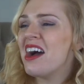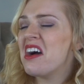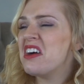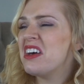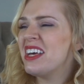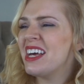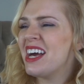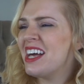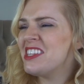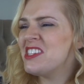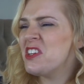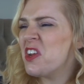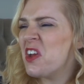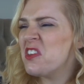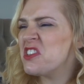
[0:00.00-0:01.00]
I
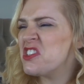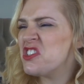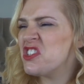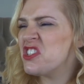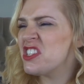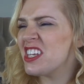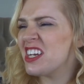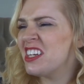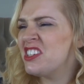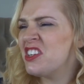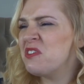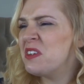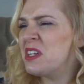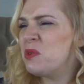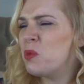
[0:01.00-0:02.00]
don't know, there's just, I
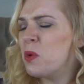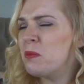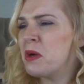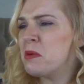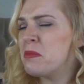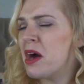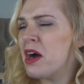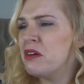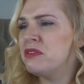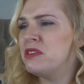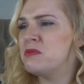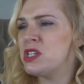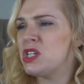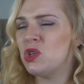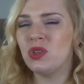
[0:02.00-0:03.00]
don't really want my
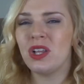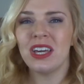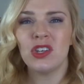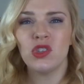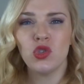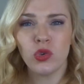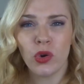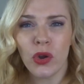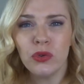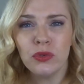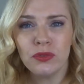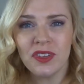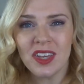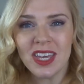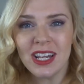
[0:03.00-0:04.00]
perfume to look like a
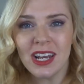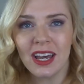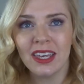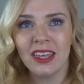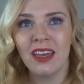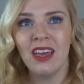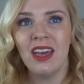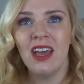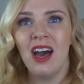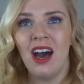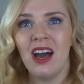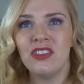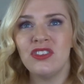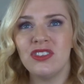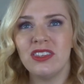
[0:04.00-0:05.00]
trophy. Like,
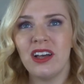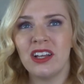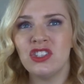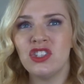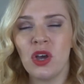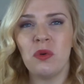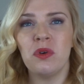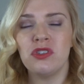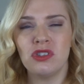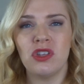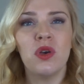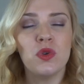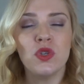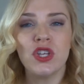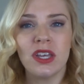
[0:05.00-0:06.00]
I don't
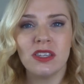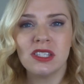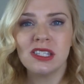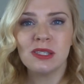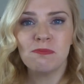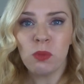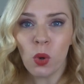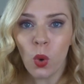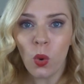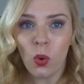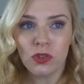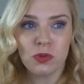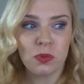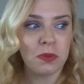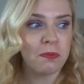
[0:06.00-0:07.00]
associate
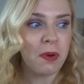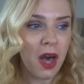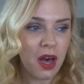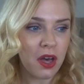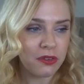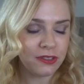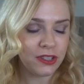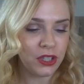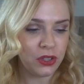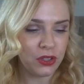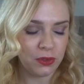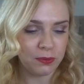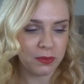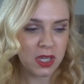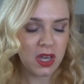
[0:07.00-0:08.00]
sport with
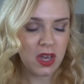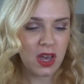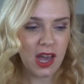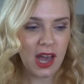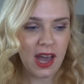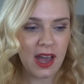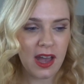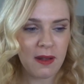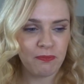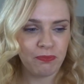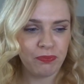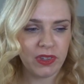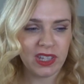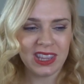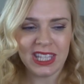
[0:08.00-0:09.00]
perfume,
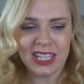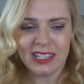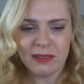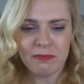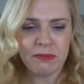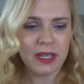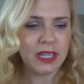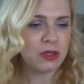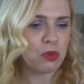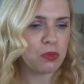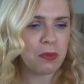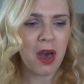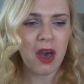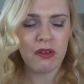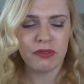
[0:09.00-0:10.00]
and the Olympics with
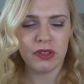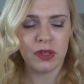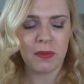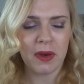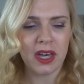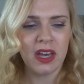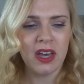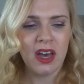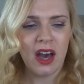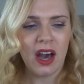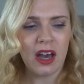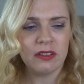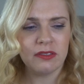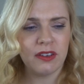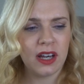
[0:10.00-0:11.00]
perfume.
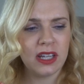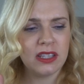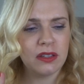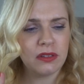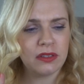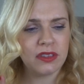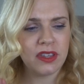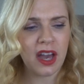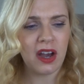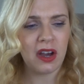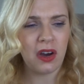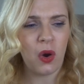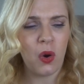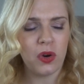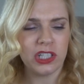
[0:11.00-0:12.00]
I find that
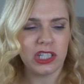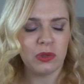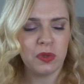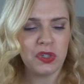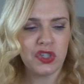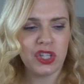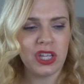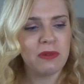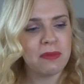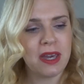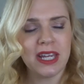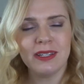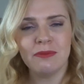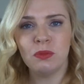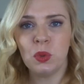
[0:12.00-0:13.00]
odd. I wish they'd
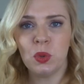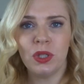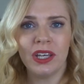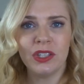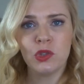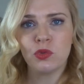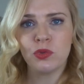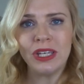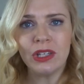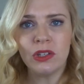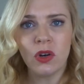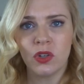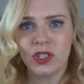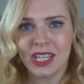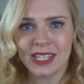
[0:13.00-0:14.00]
made it more like Greek
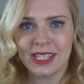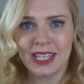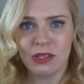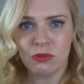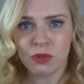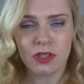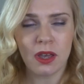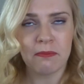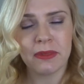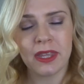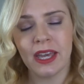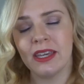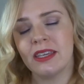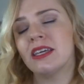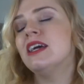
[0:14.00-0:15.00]
goddessy or
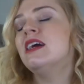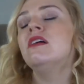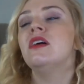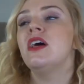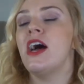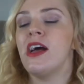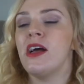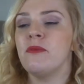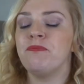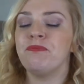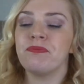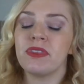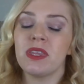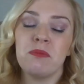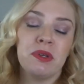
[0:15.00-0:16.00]
something.
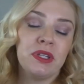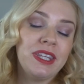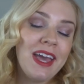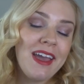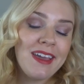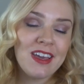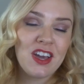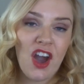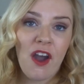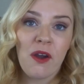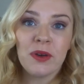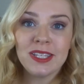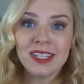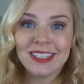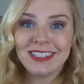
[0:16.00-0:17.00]
But there you go,
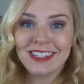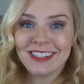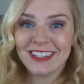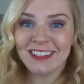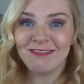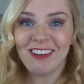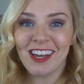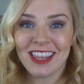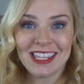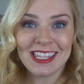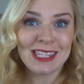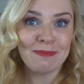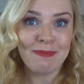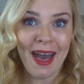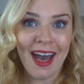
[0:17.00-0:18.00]
it doesn't affect the
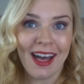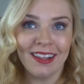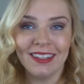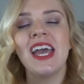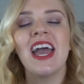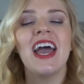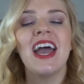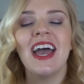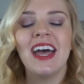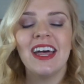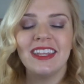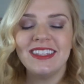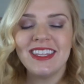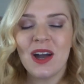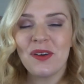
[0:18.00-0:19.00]
smell.
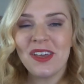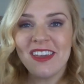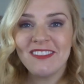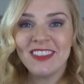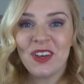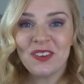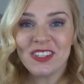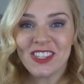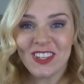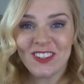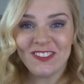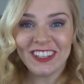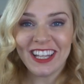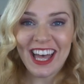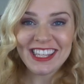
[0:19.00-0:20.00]
Now, even though it's good
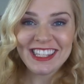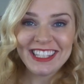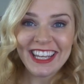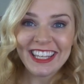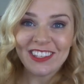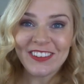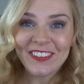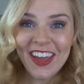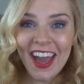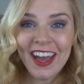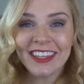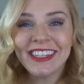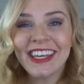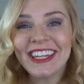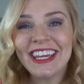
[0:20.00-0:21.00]
for lasting, you
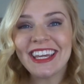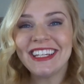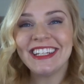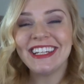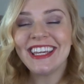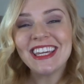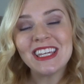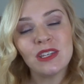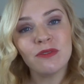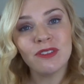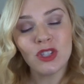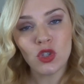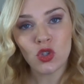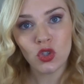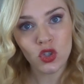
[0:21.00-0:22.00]
can get it in an
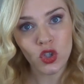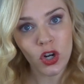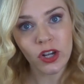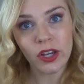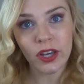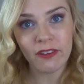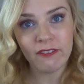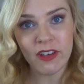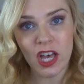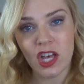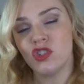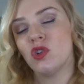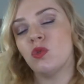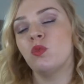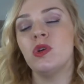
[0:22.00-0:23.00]
even stronger
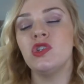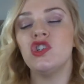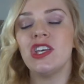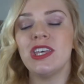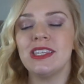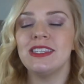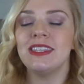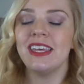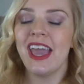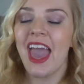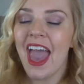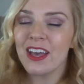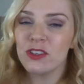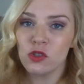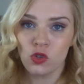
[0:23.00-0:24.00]
version, which is the
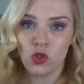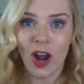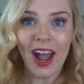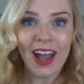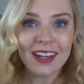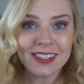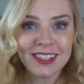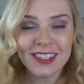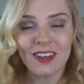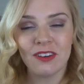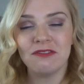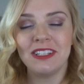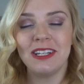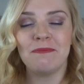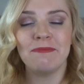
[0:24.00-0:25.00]
extract
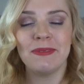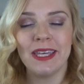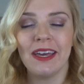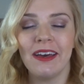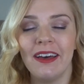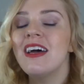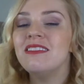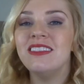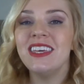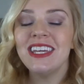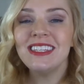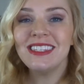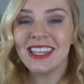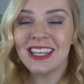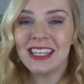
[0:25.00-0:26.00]
of OLYMPEA.
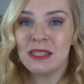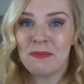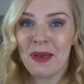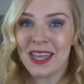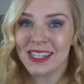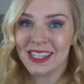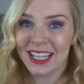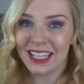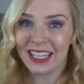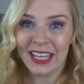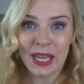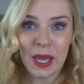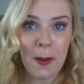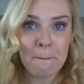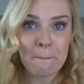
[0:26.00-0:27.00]
This is
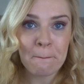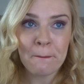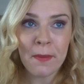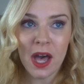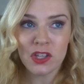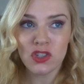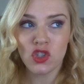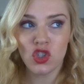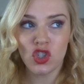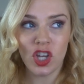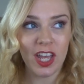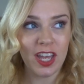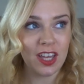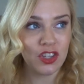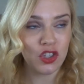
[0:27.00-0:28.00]
basically much
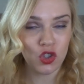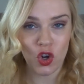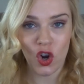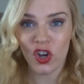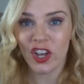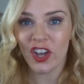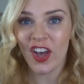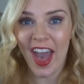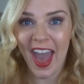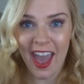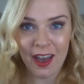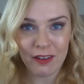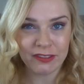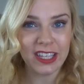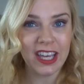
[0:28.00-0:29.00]
stronger,
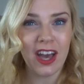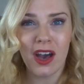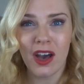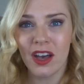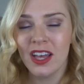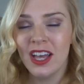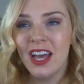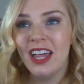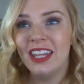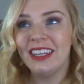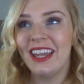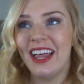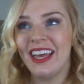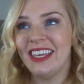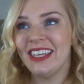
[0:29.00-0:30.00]
heavier,
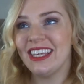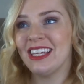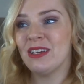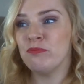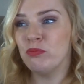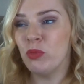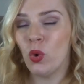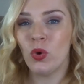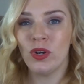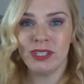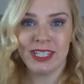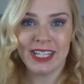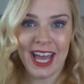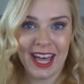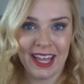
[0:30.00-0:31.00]
like, and more
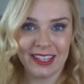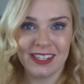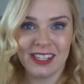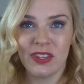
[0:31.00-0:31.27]
intense.